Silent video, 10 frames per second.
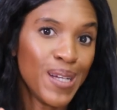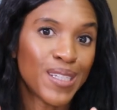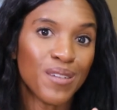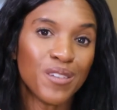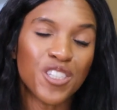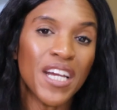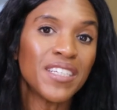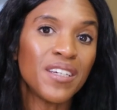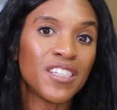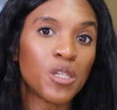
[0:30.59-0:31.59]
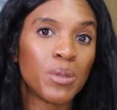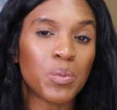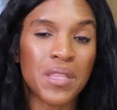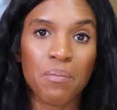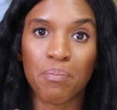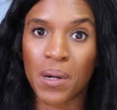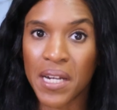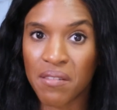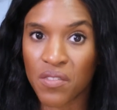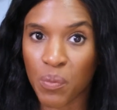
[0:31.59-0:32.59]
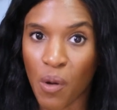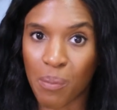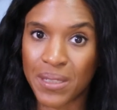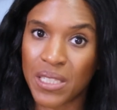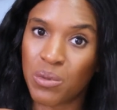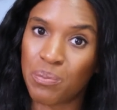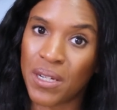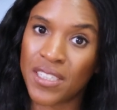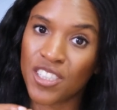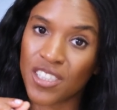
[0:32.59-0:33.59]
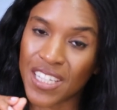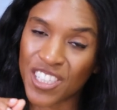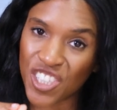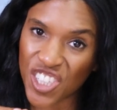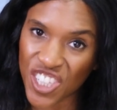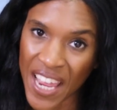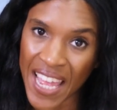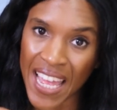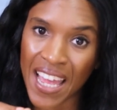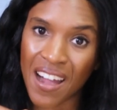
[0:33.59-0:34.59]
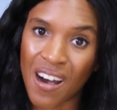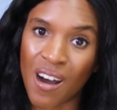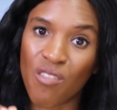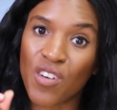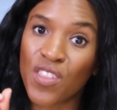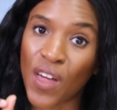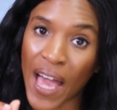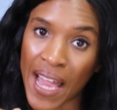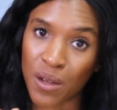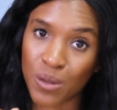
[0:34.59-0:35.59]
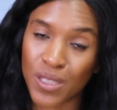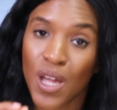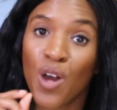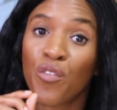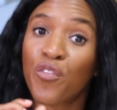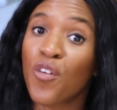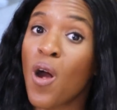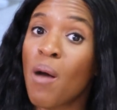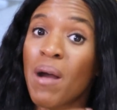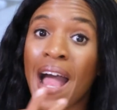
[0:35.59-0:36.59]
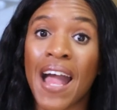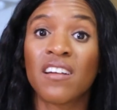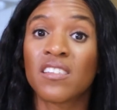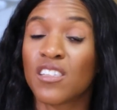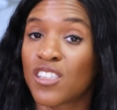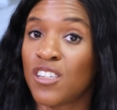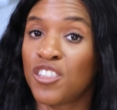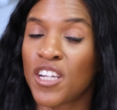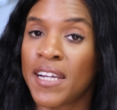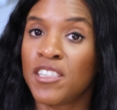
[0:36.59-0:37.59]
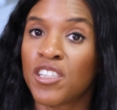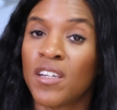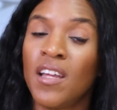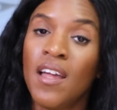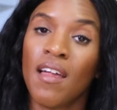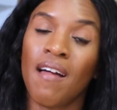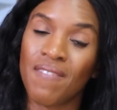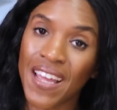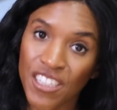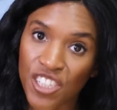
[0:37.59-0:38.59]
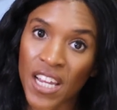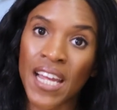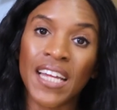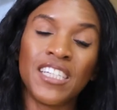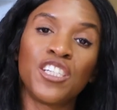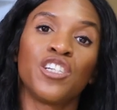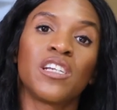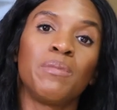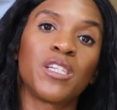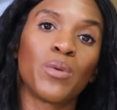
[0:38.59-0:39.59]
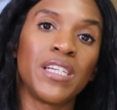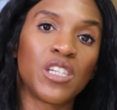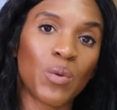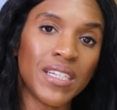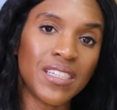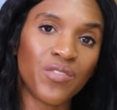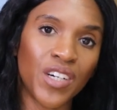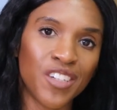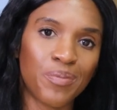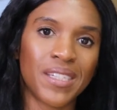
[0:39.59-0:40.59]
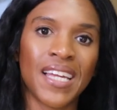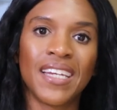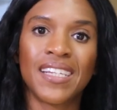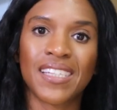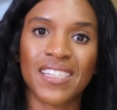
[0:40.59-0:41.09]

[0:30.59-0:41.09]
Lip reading: So shared ownership is when the buyer of a property will purchase a share of the house from a housing association, and that share is usually between 25% and